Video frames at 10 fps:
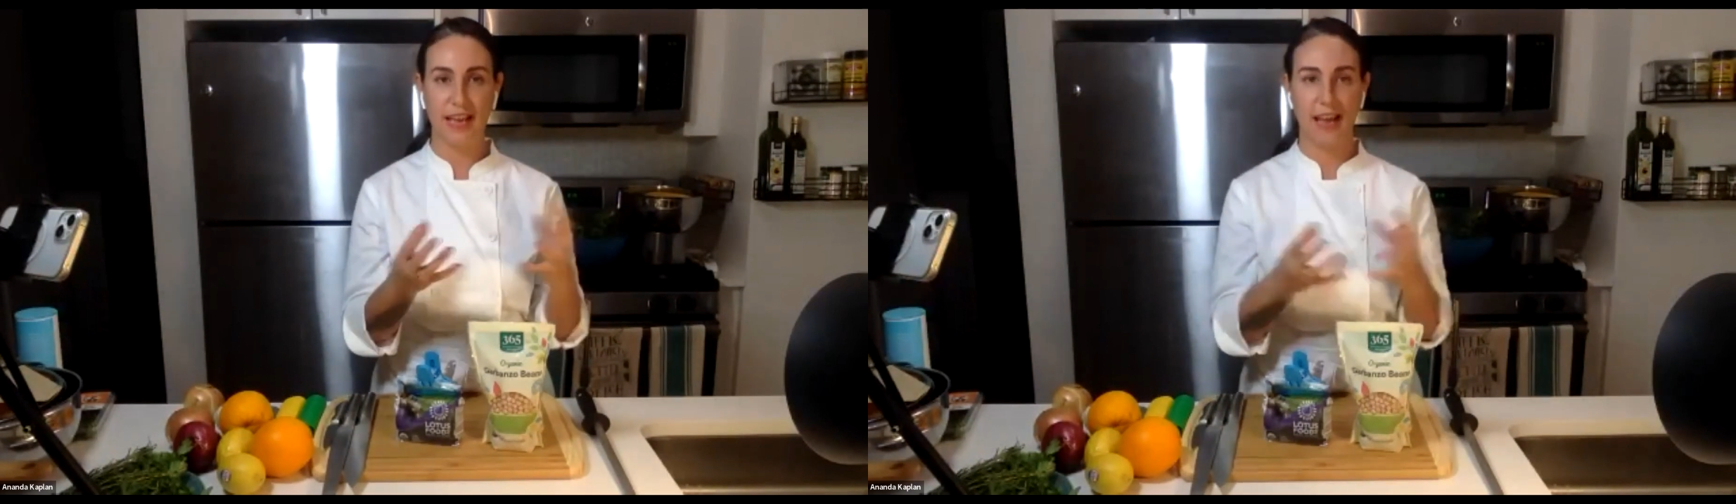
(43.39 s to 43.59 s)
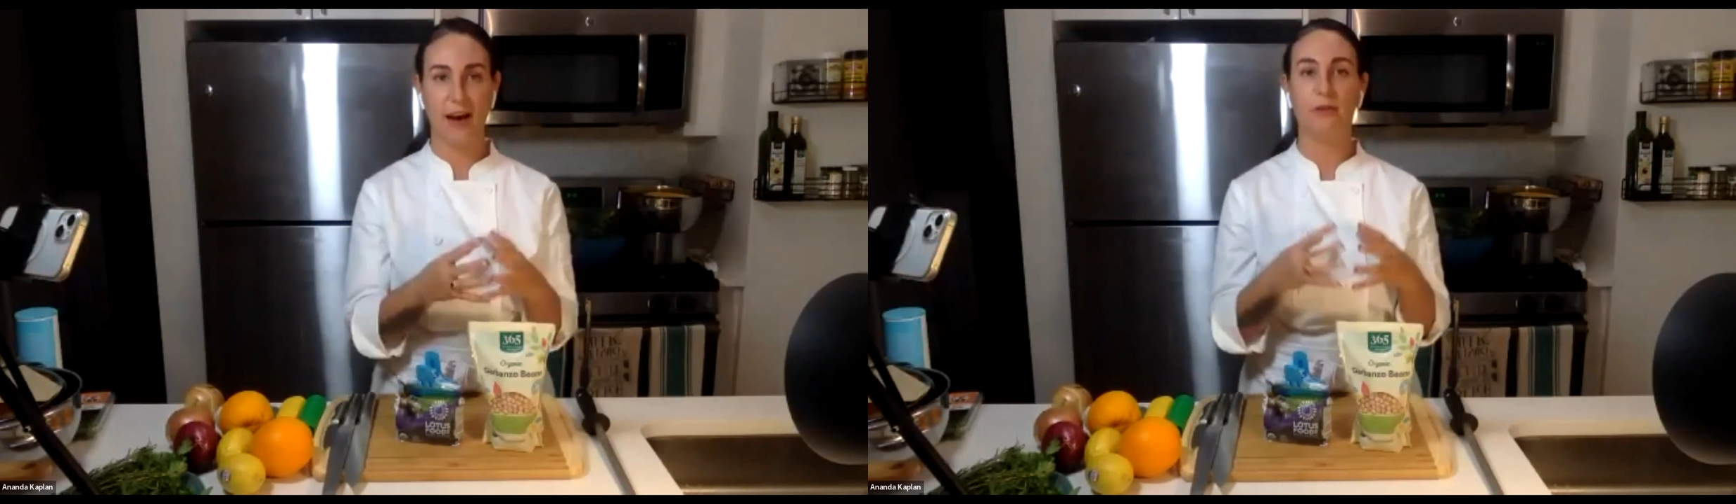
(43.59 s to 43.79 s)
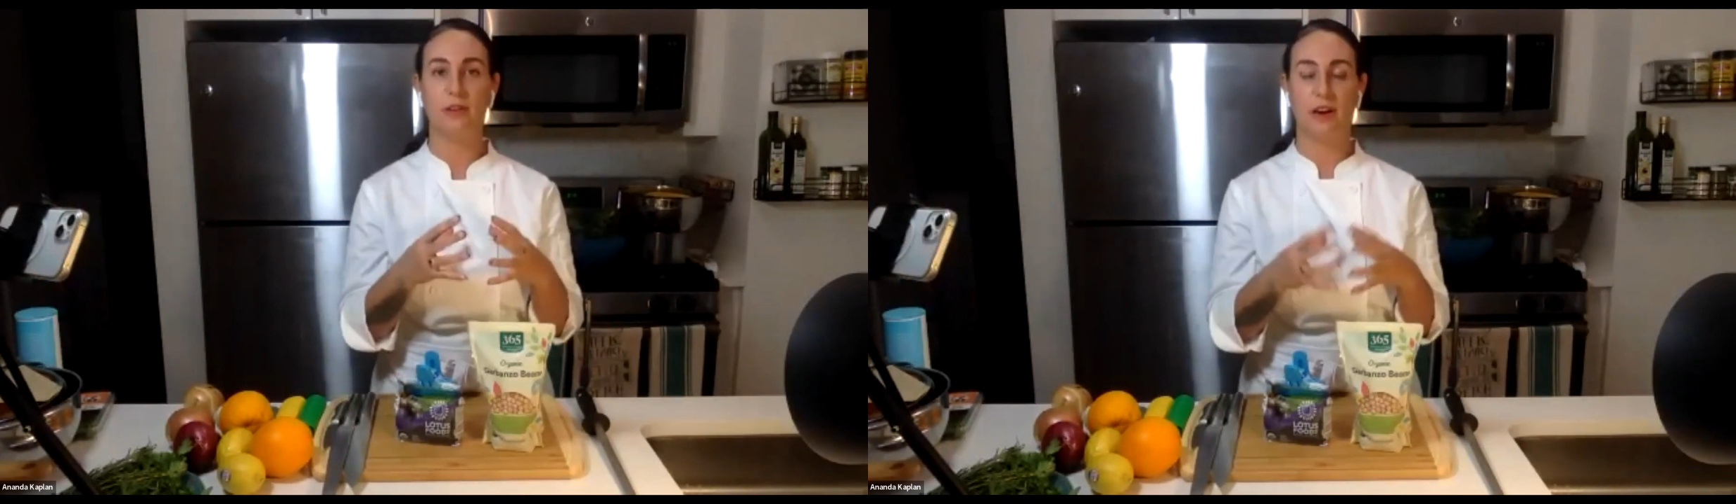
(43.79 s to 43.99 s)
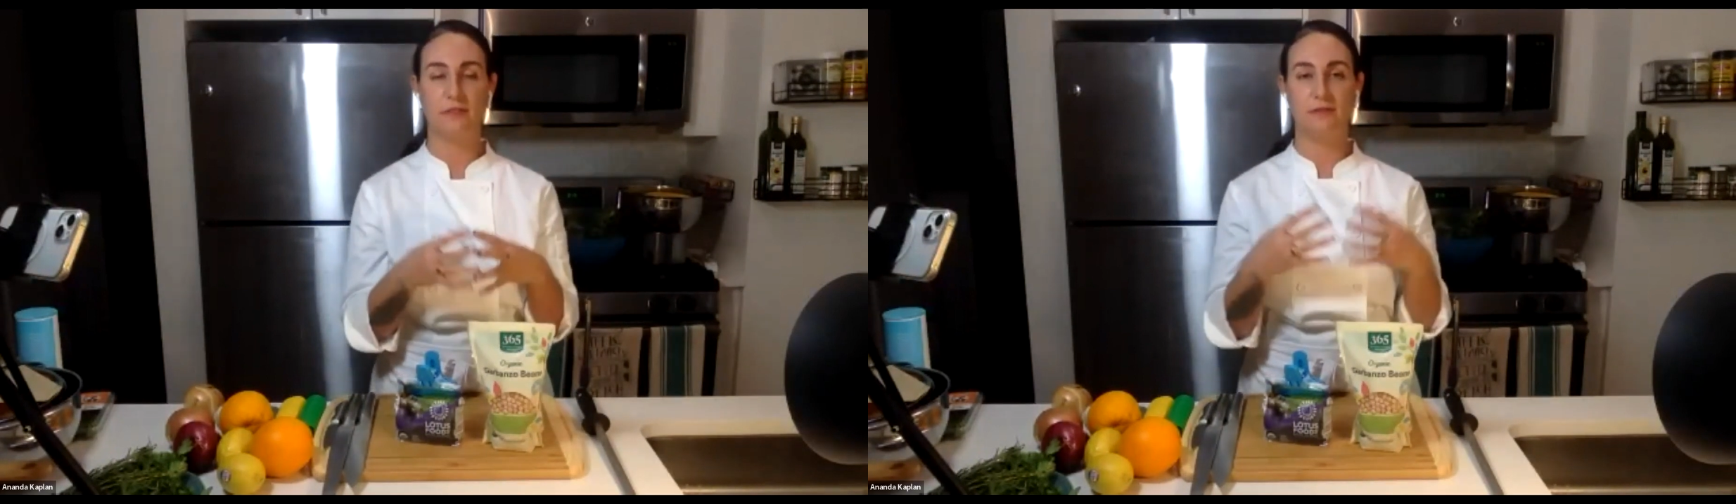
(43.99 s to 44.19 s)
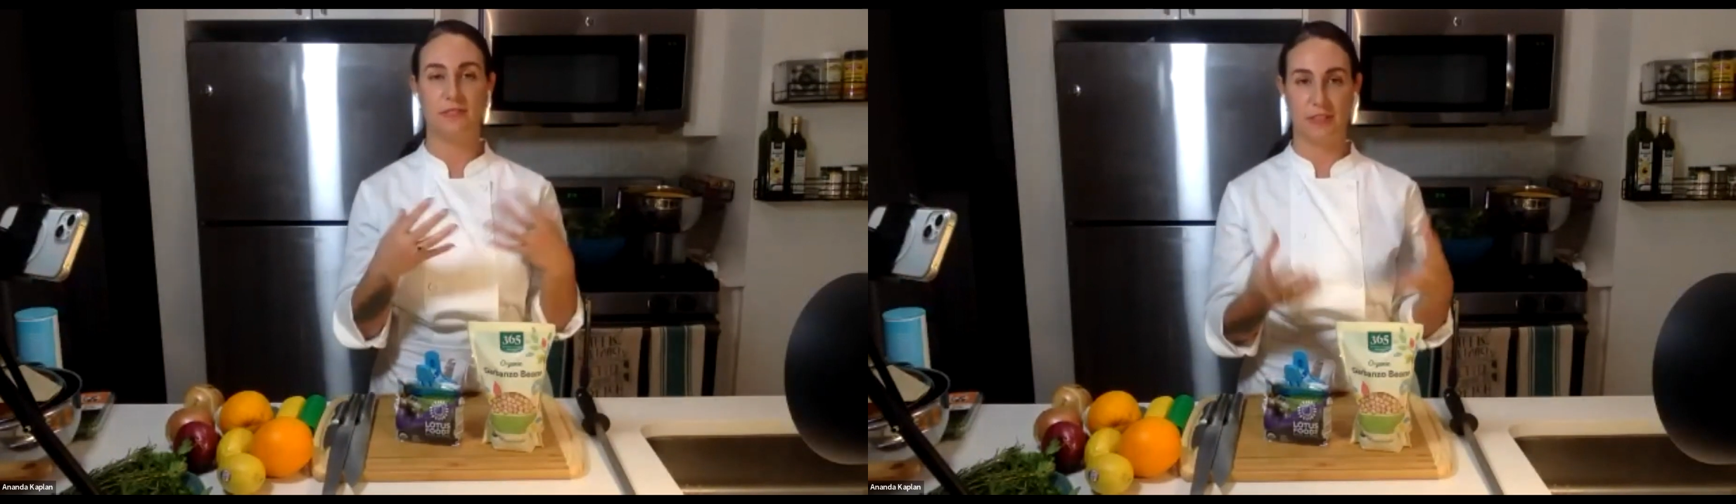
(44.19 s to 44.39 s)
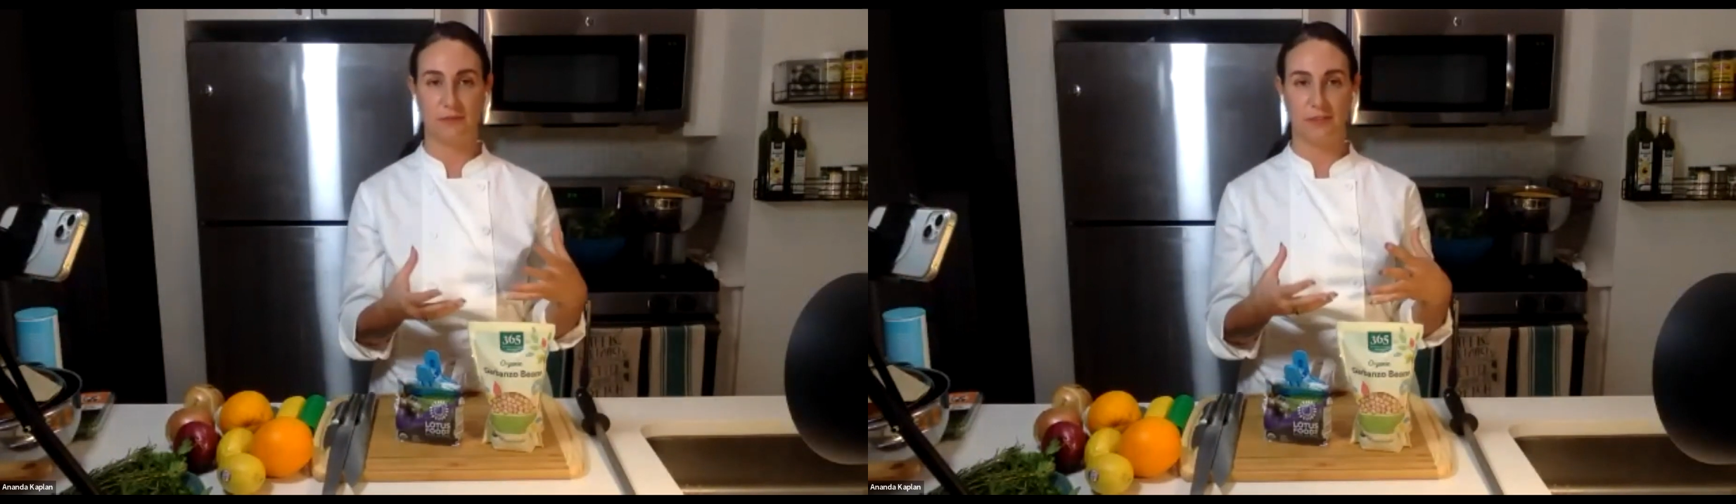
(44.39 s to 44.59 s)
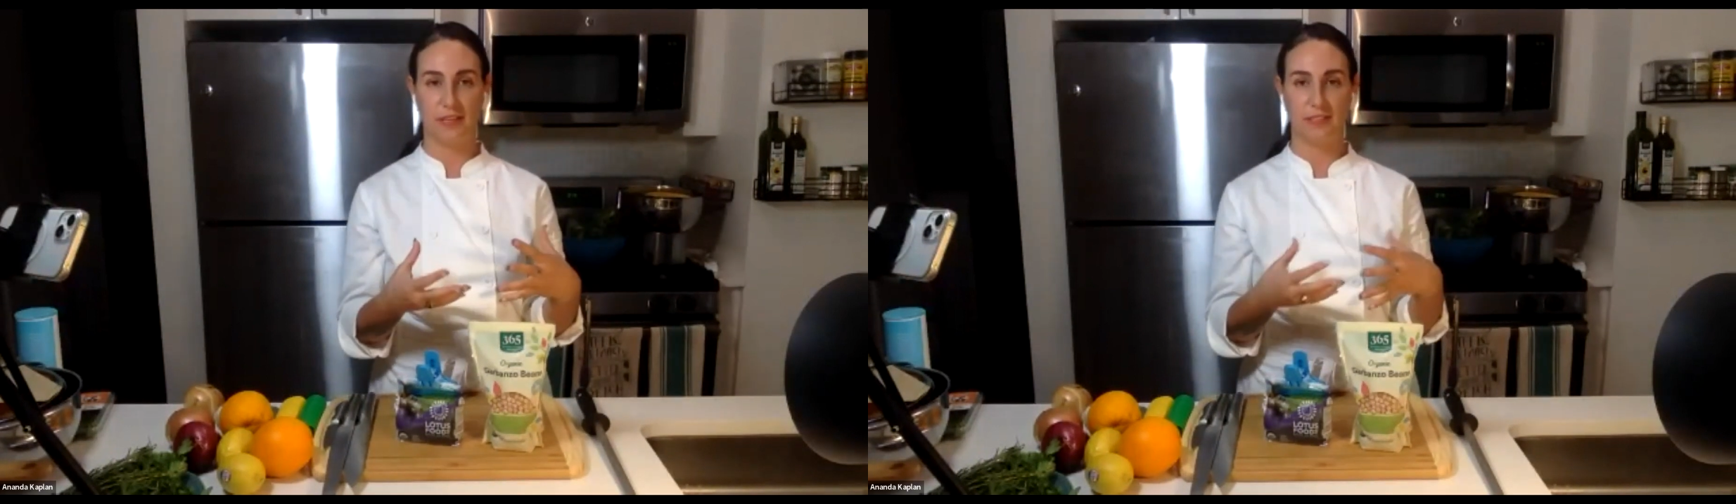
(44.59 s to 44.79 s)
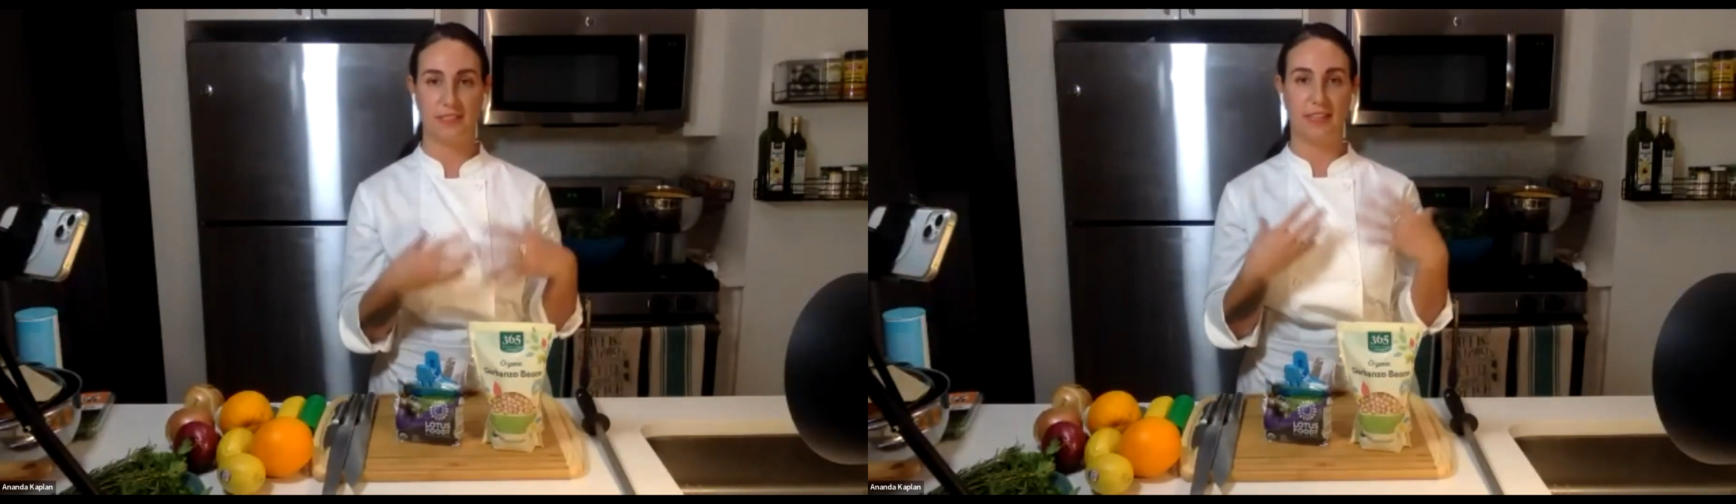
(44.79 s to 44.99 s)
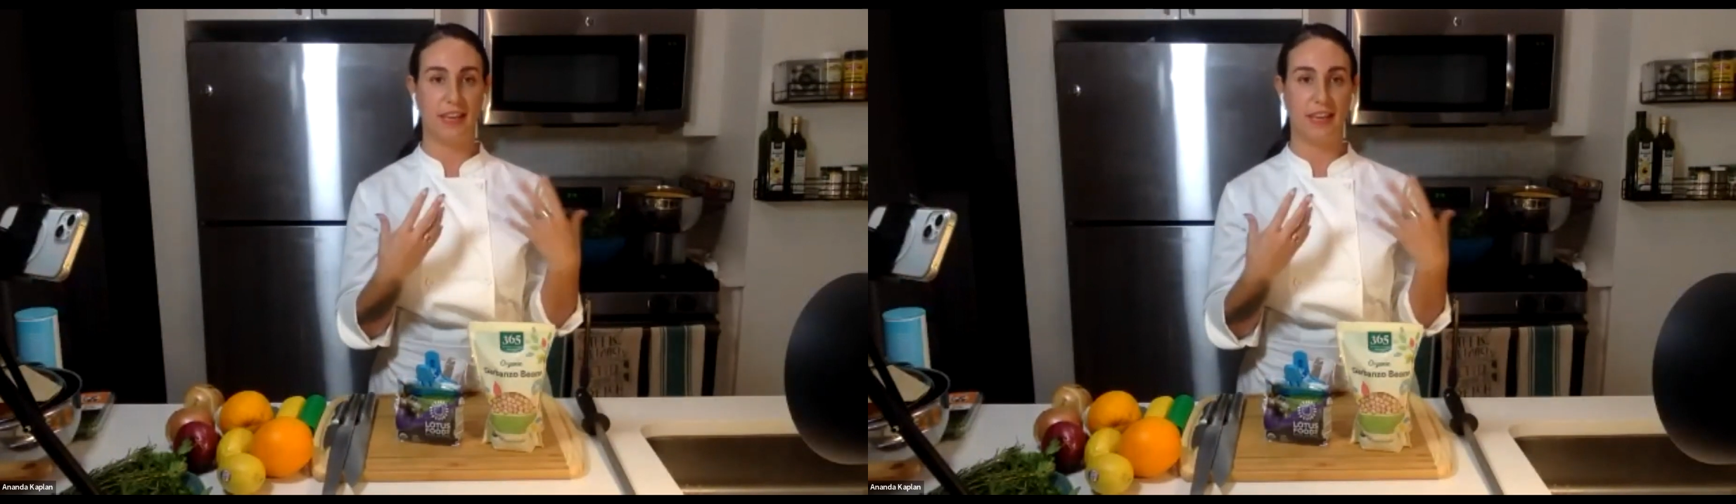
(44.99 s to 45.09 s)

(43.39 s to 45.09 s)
out of different